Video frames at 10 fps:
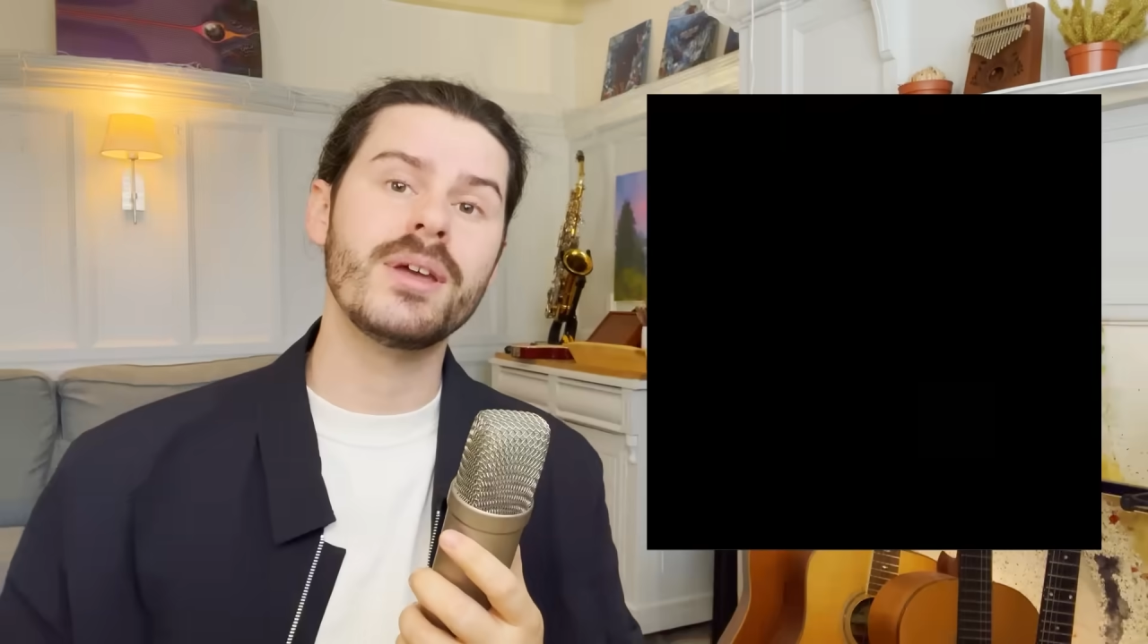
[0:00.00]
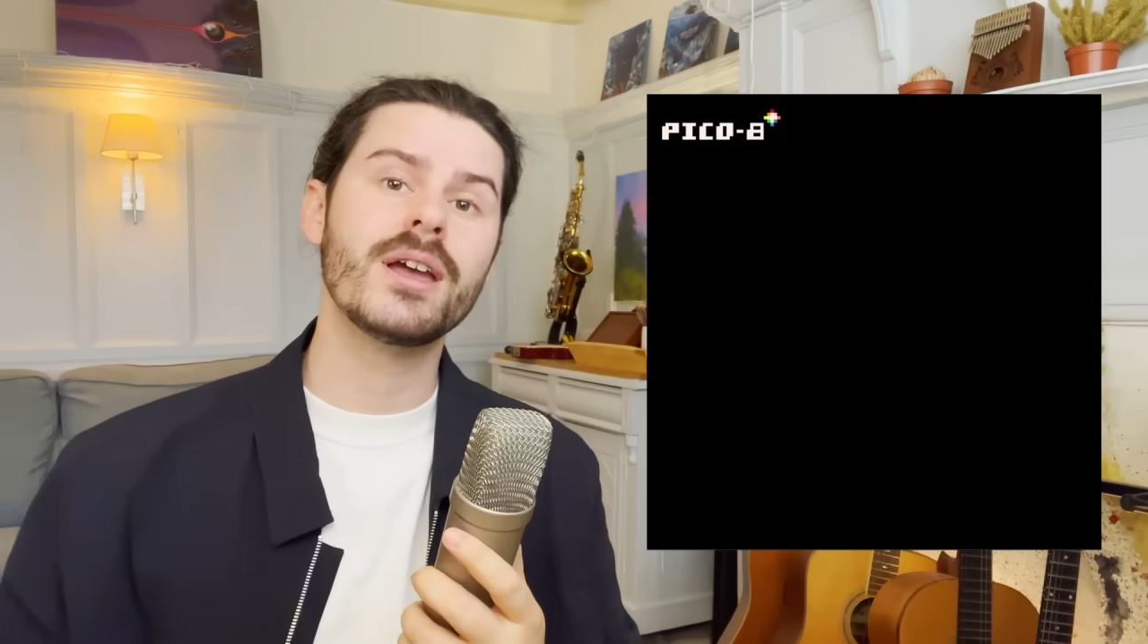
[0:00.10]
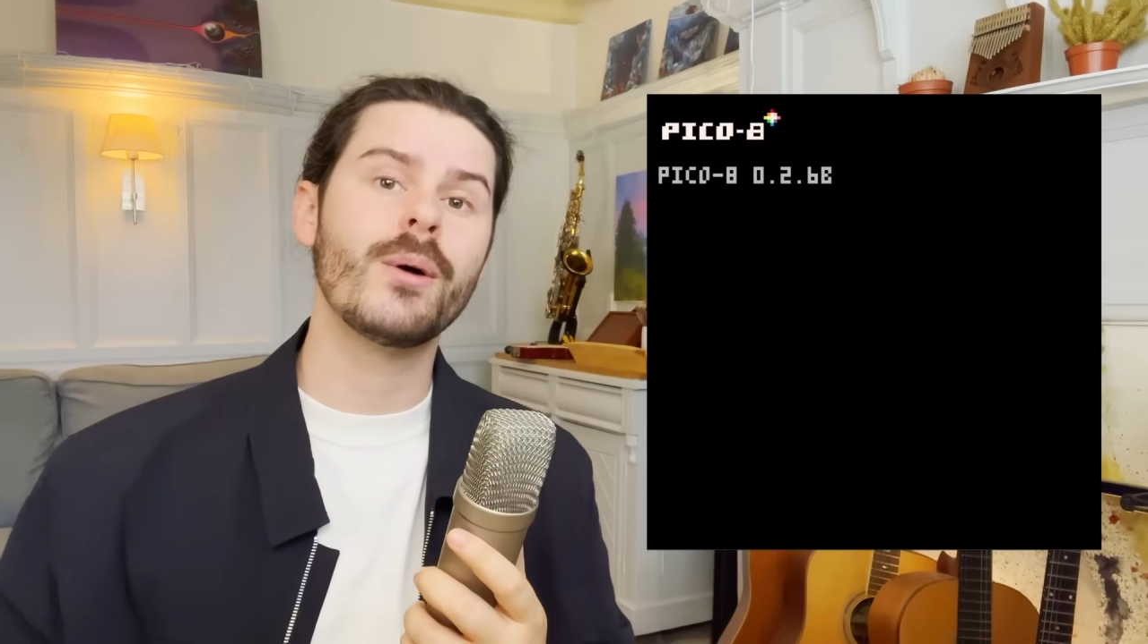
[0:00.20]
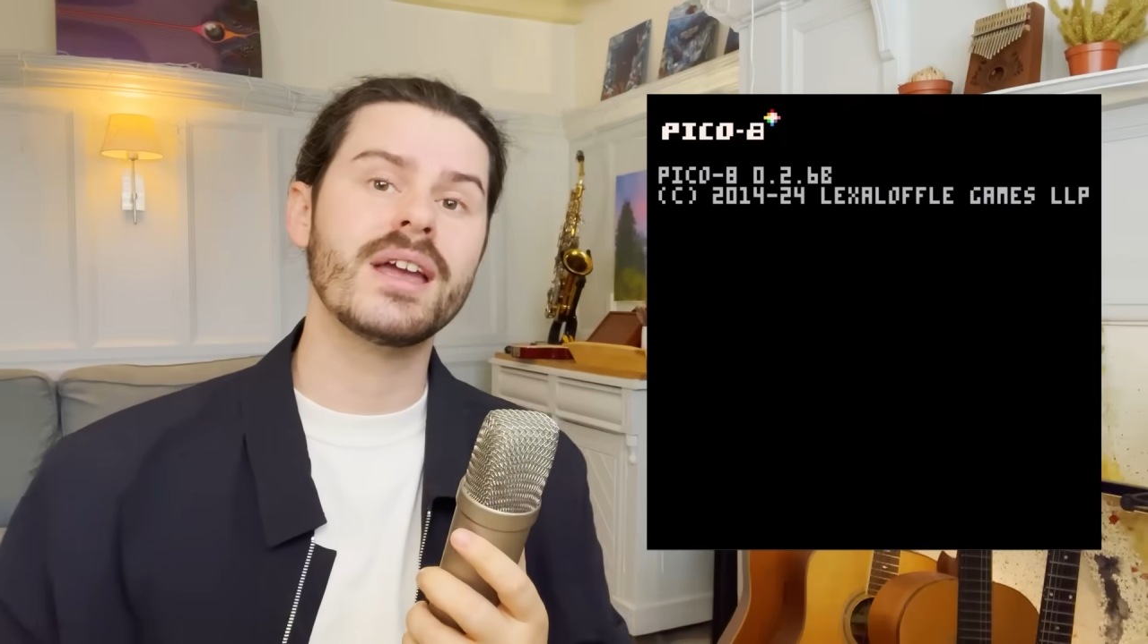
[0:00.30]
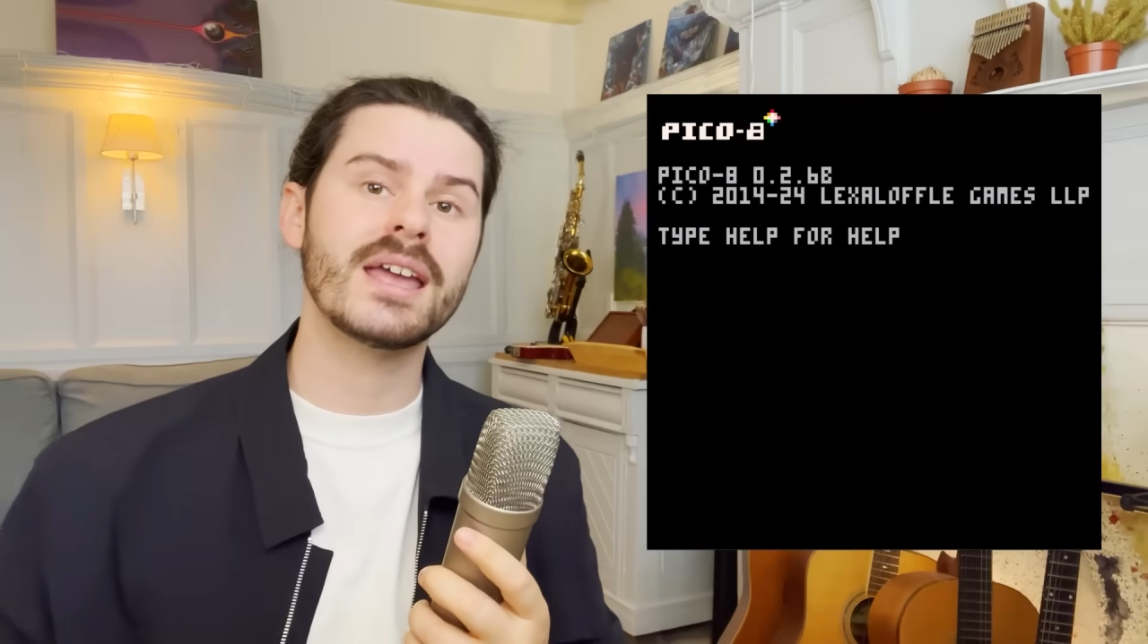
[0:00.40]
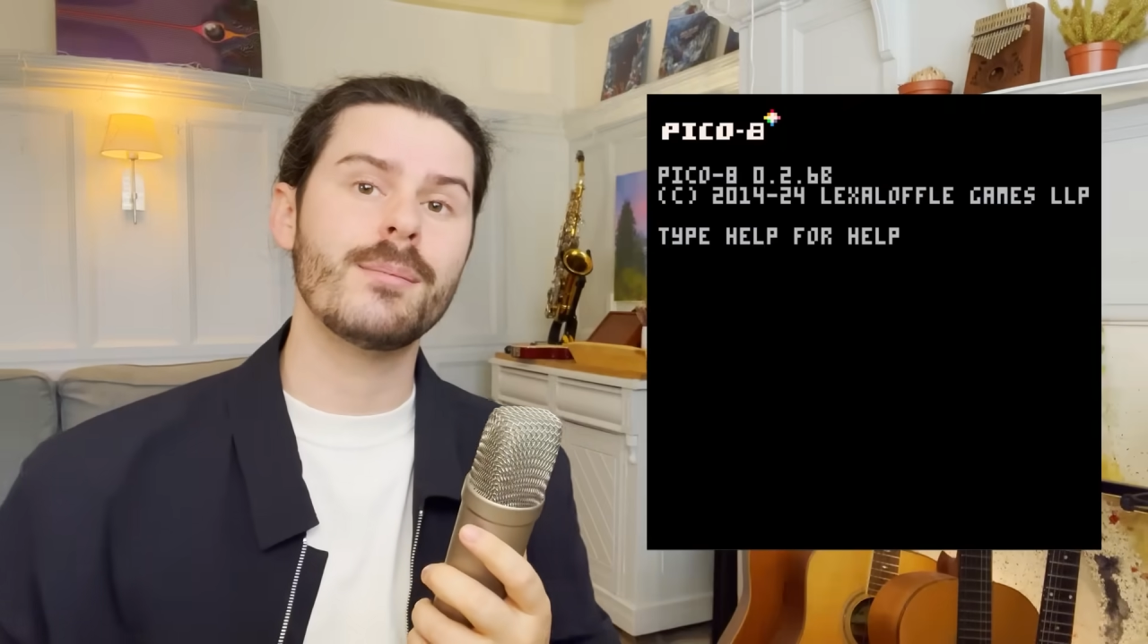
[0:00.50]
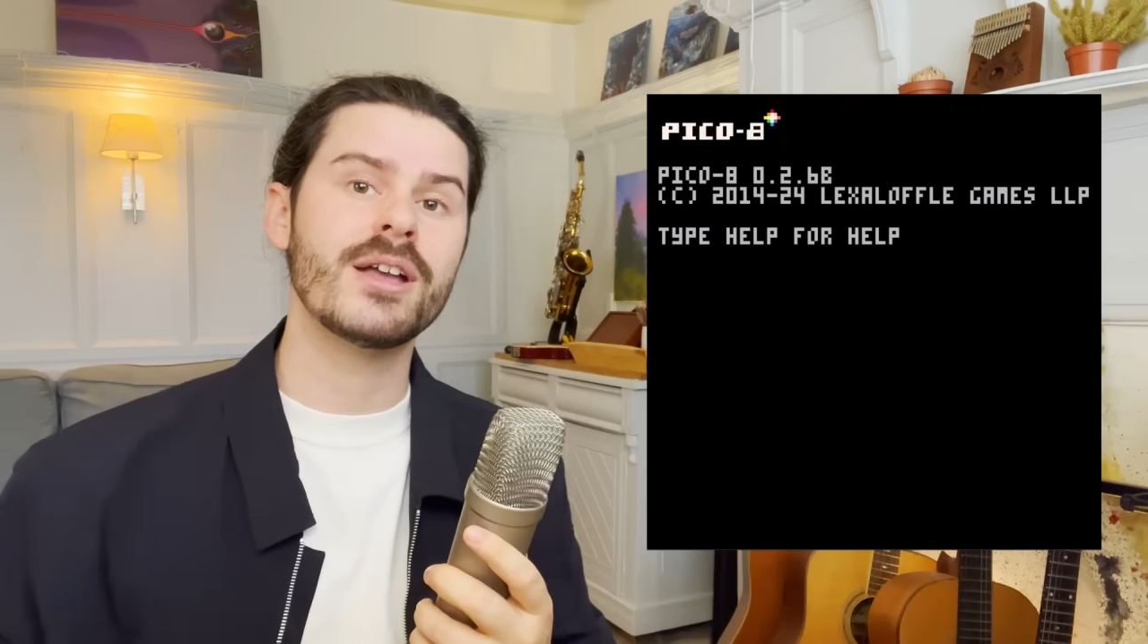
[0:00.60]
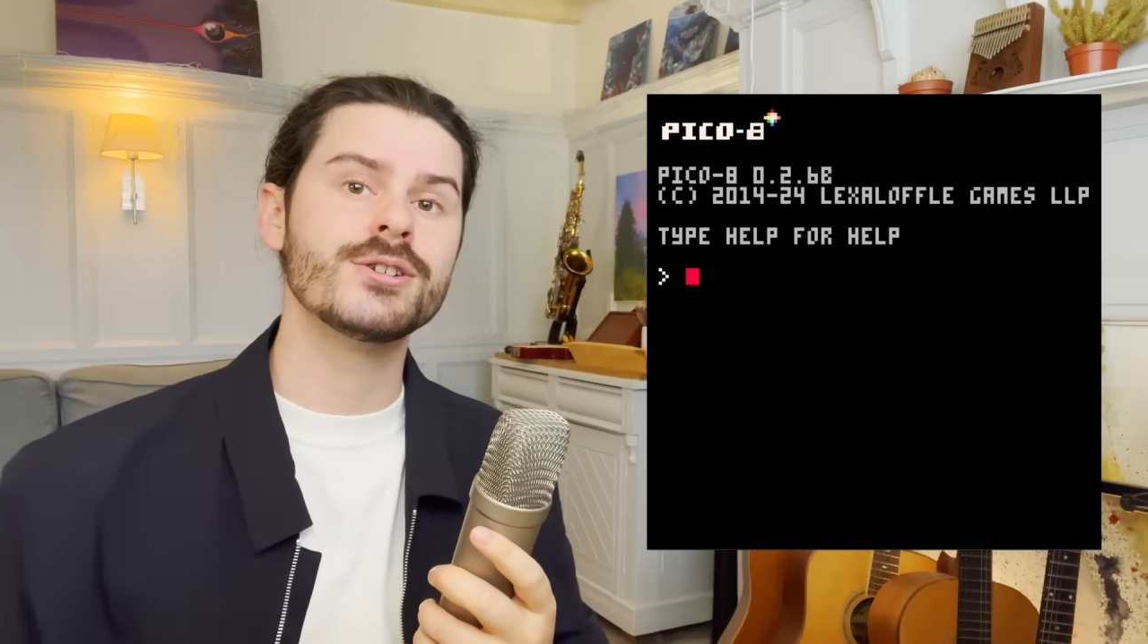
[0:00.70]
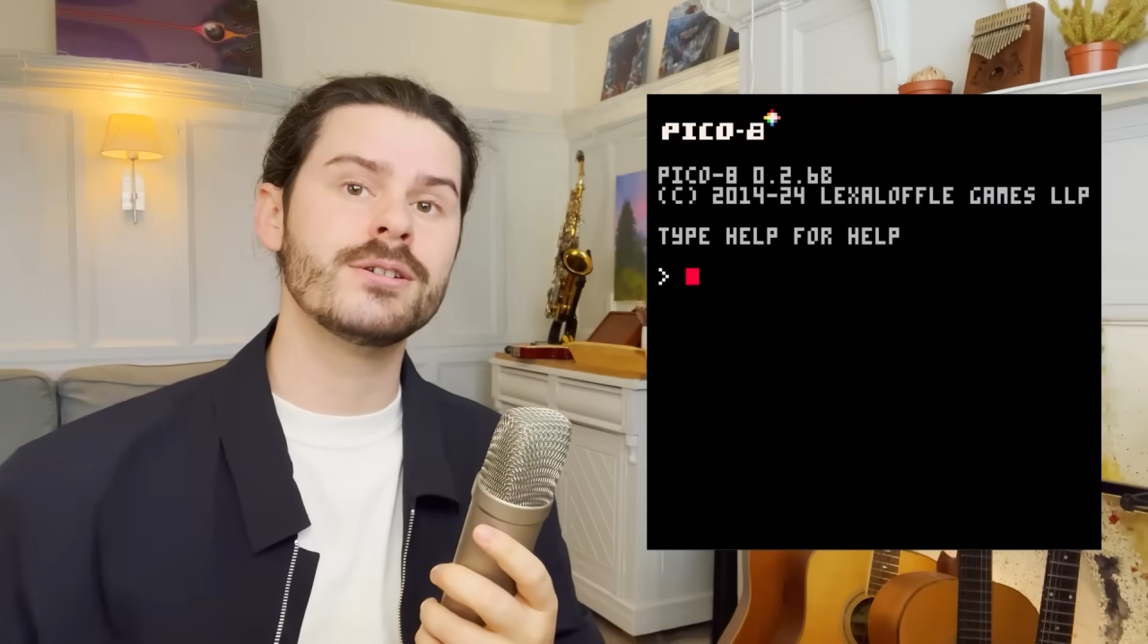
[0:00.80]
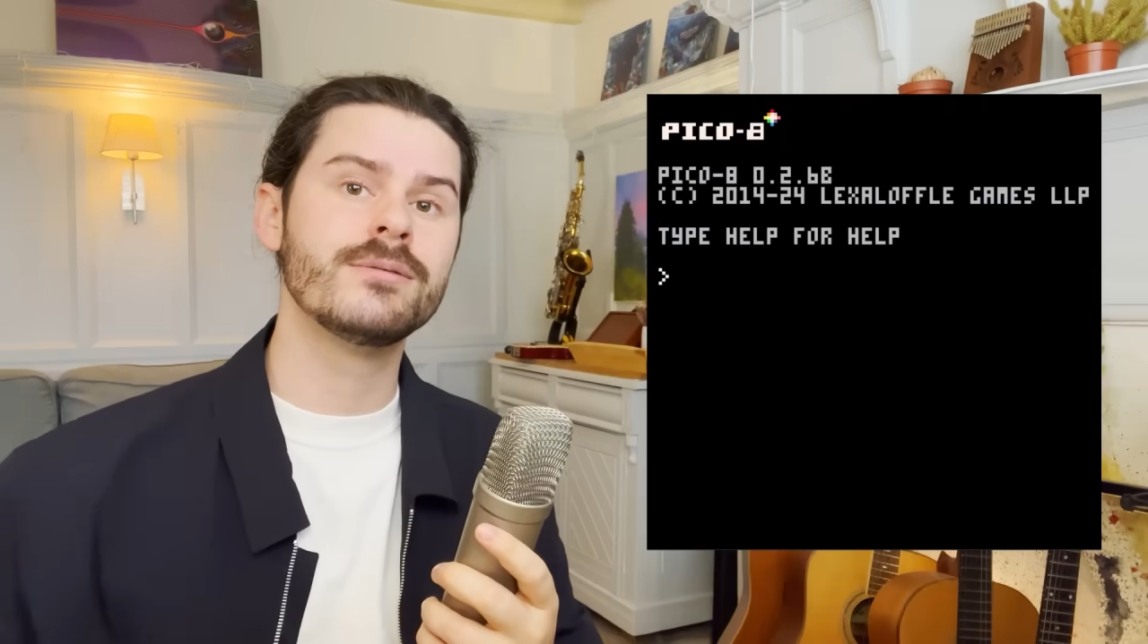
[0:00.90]
Pico 8 game
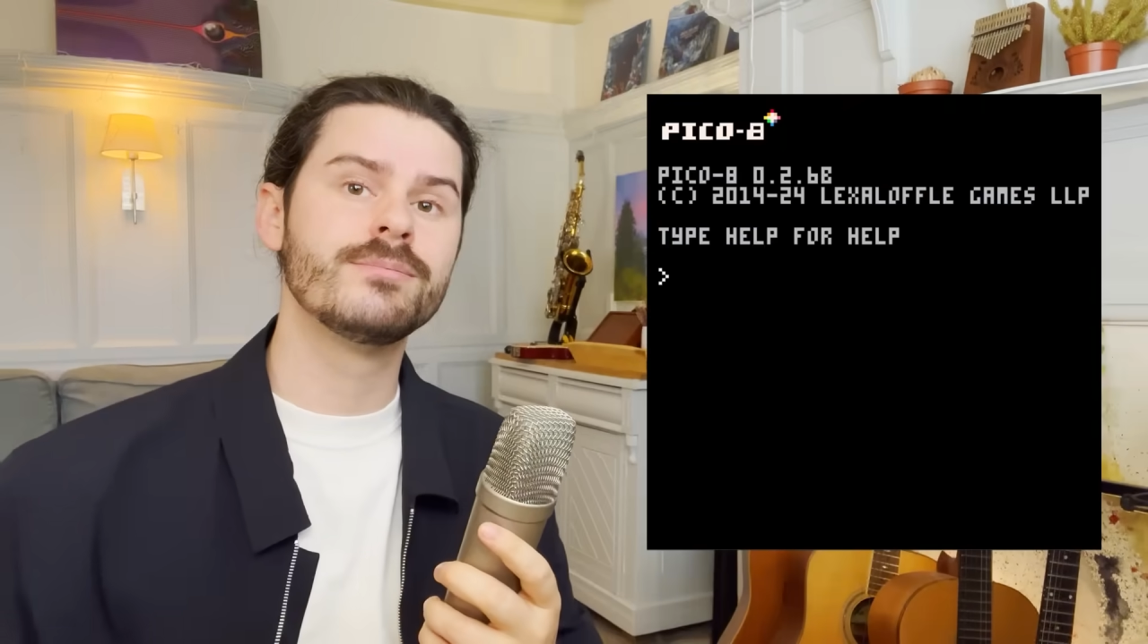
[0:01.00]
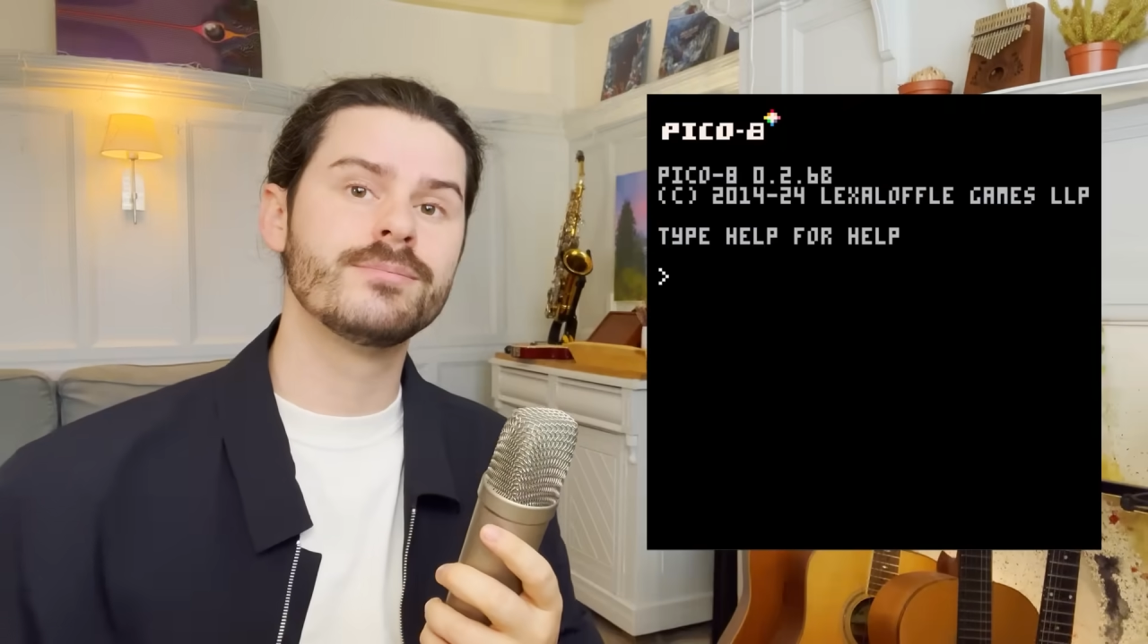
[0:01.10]
engine.